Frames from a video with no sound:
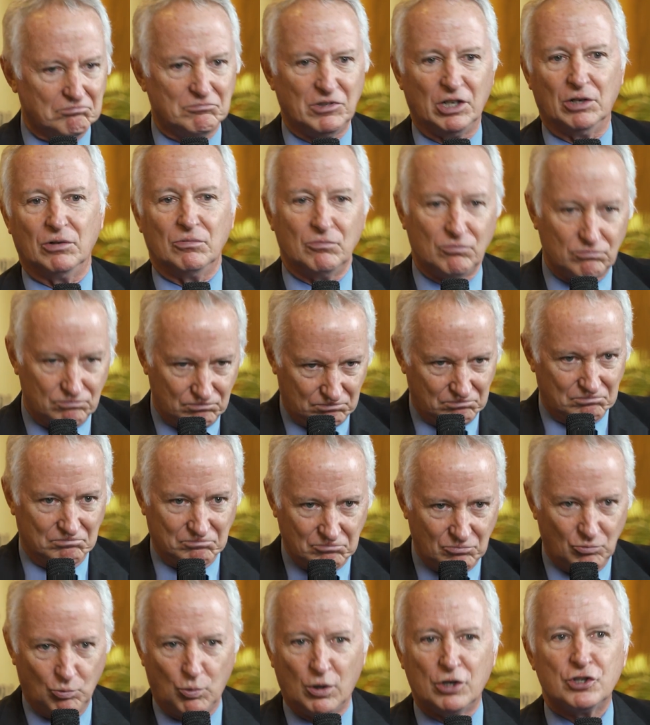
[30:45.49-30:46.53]
you know,
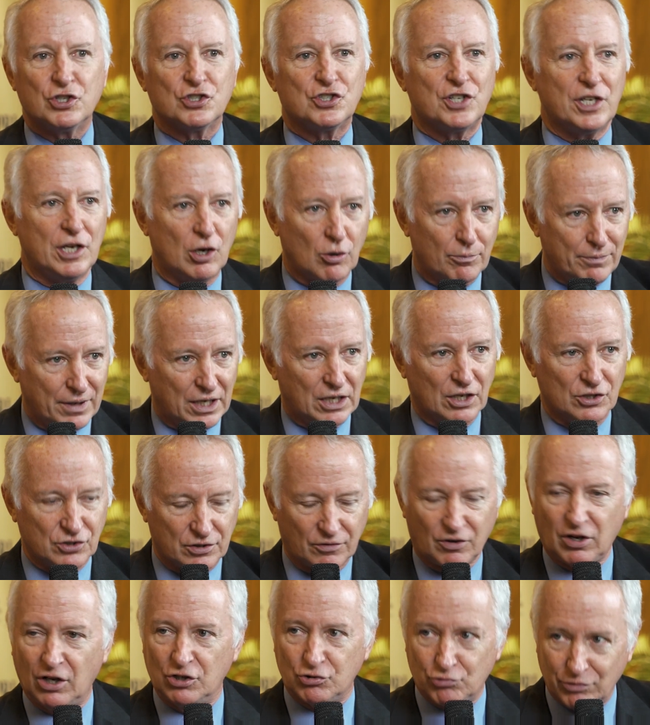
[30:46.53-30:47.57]
we're just here because
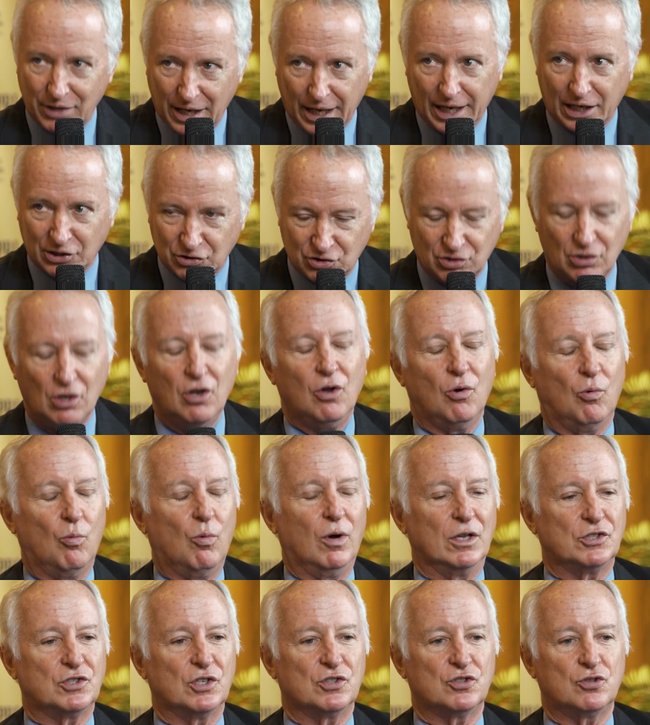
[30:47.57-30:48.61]
a country X
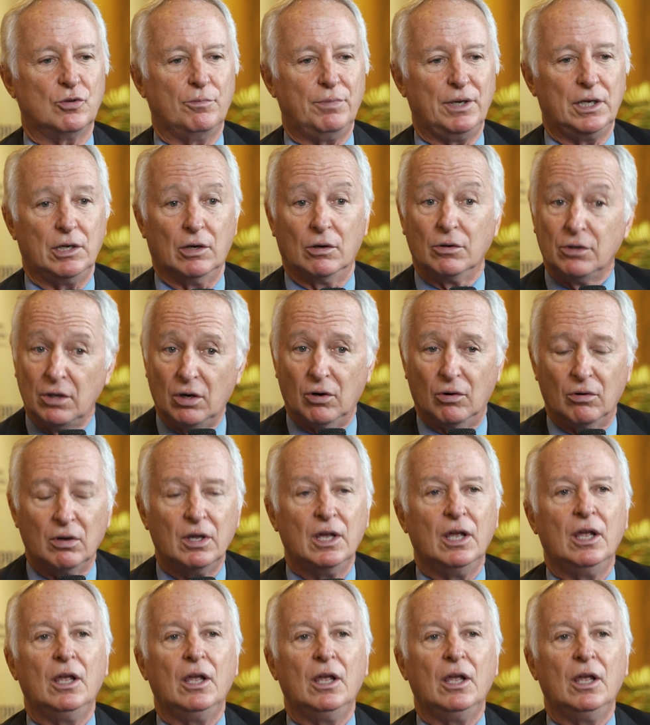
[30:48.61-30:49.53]
wants us to be here. No.